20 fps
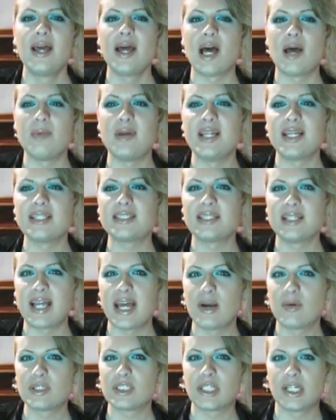I mean, his
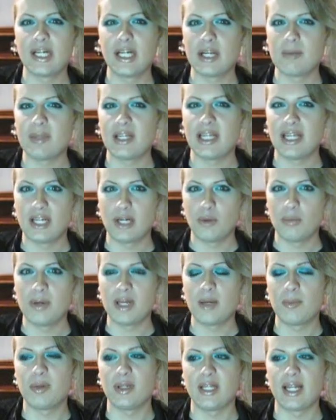leg was hurting him a little
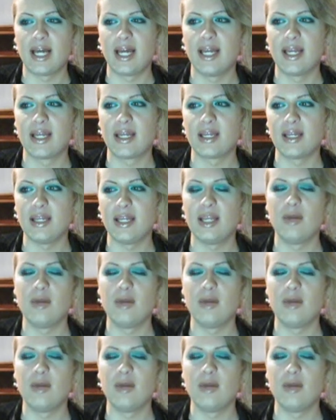bit, but like,